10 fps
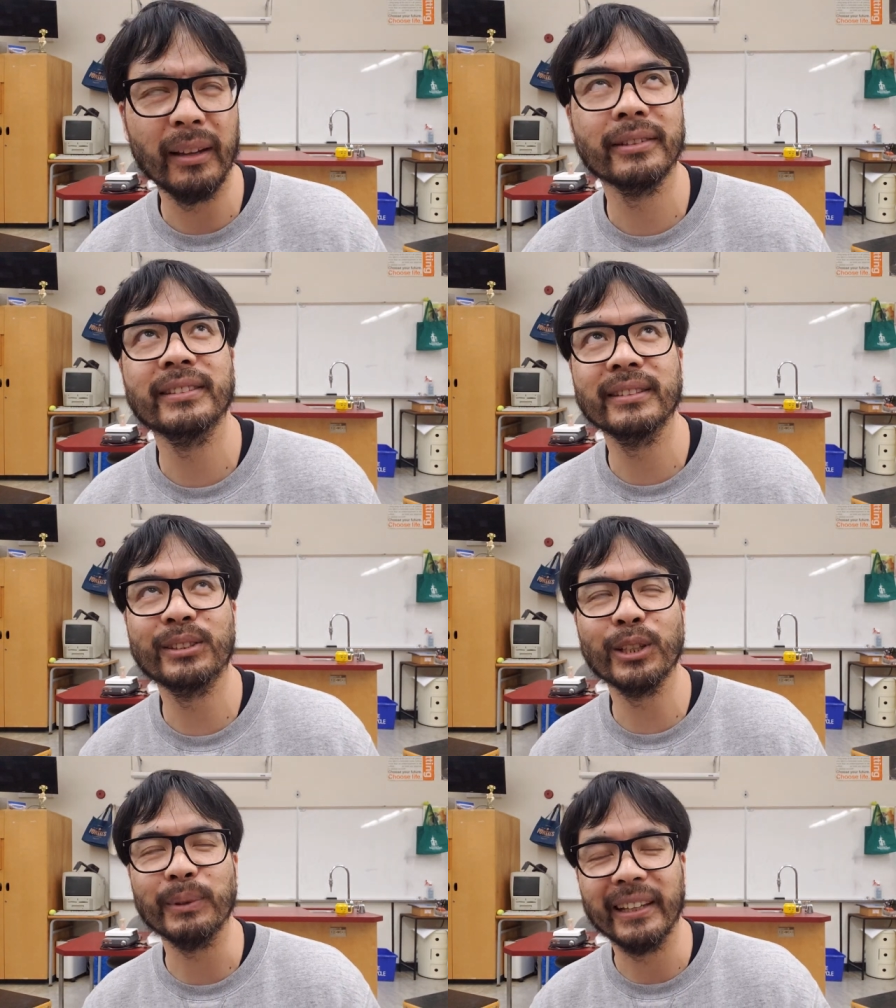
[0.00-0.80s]

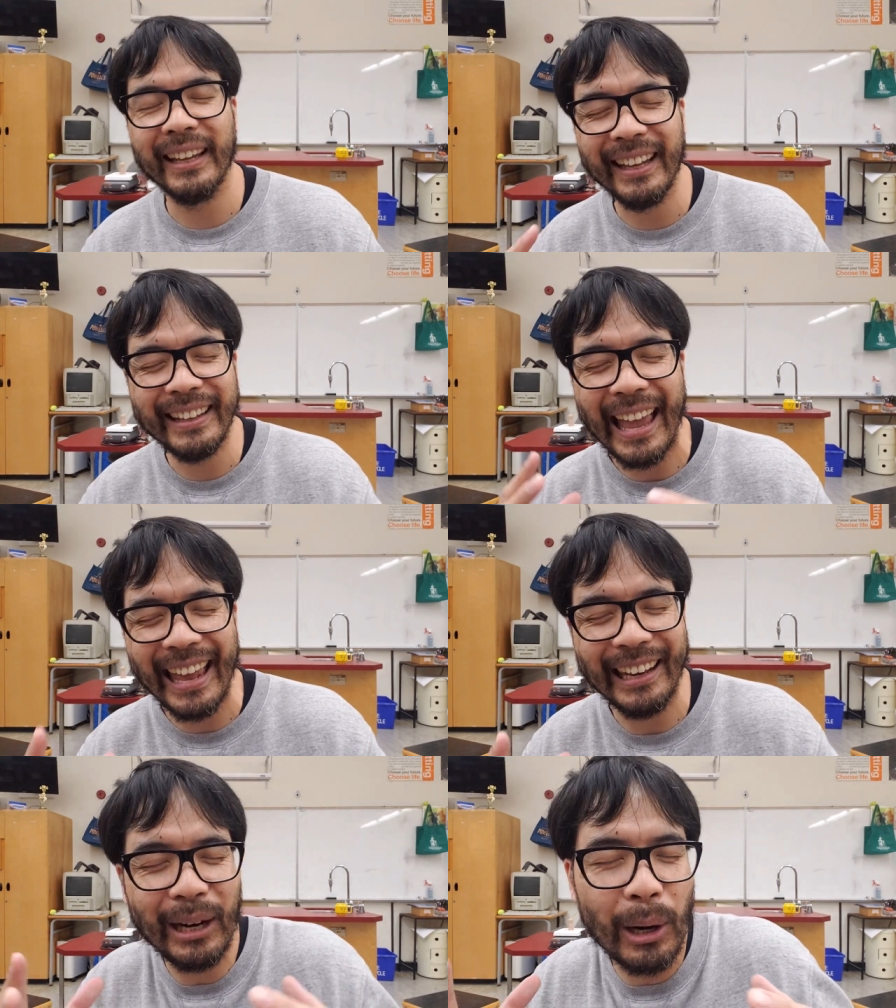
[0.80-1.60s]
excuse me, in
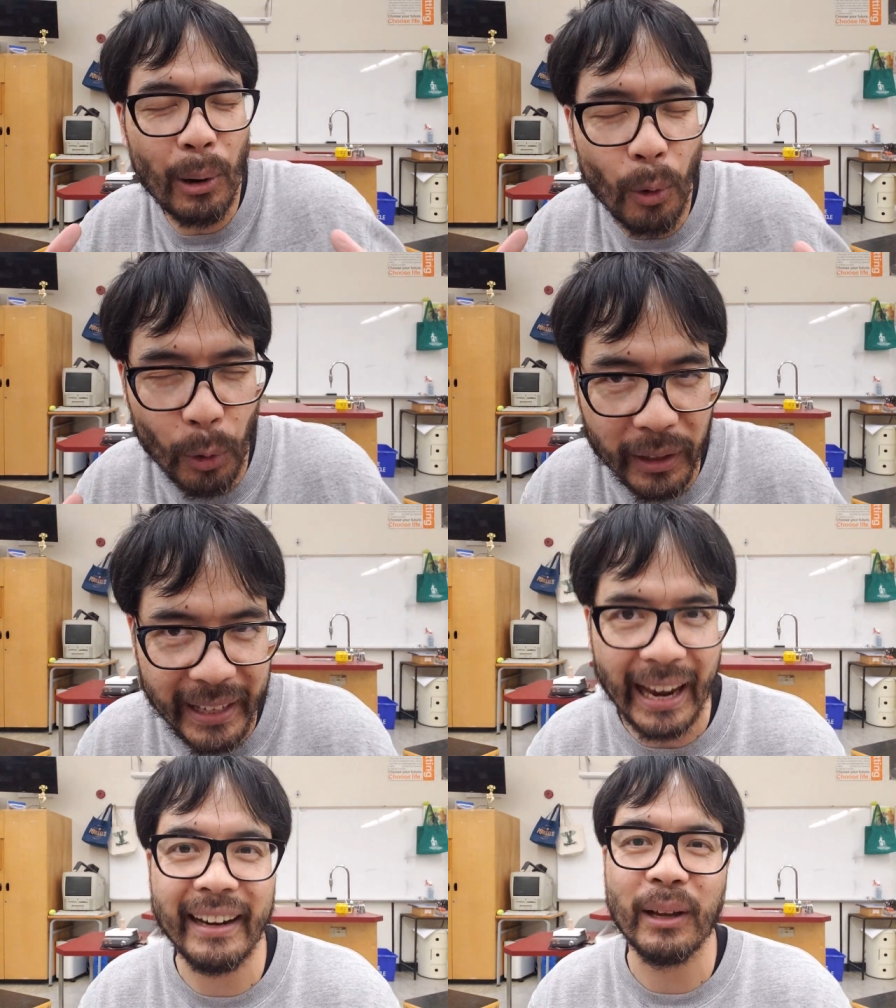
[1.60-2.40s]
an
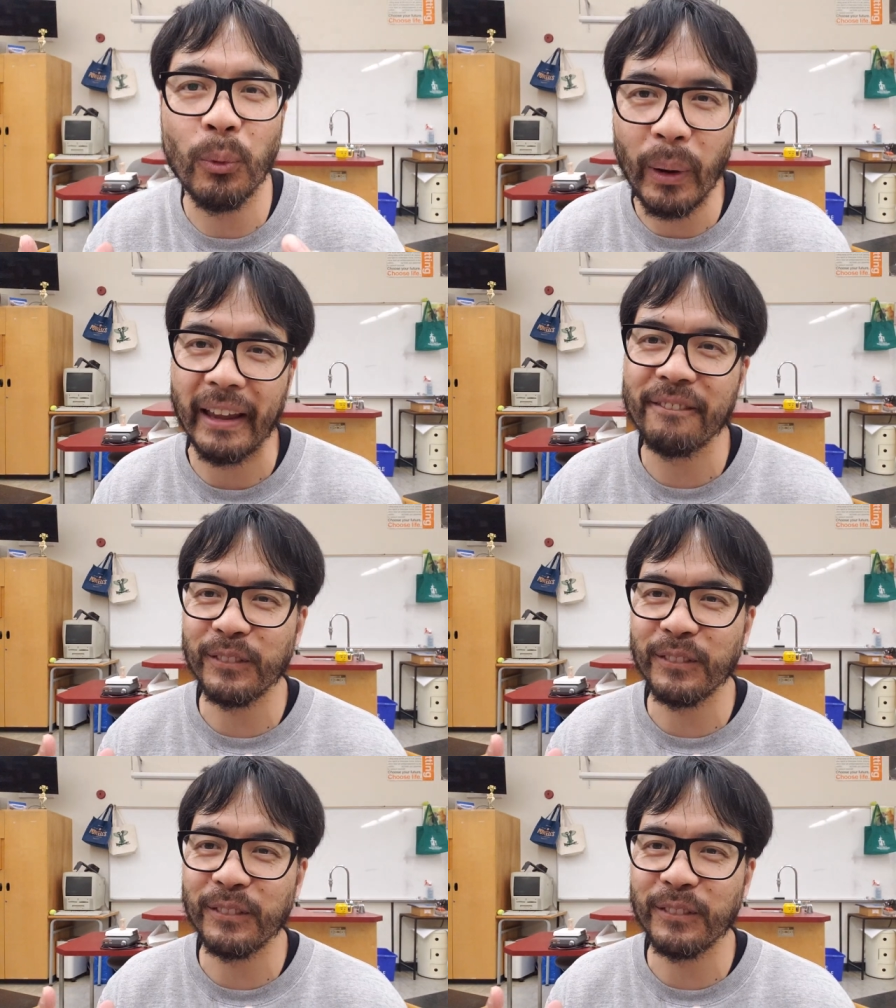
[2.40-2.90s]
organic way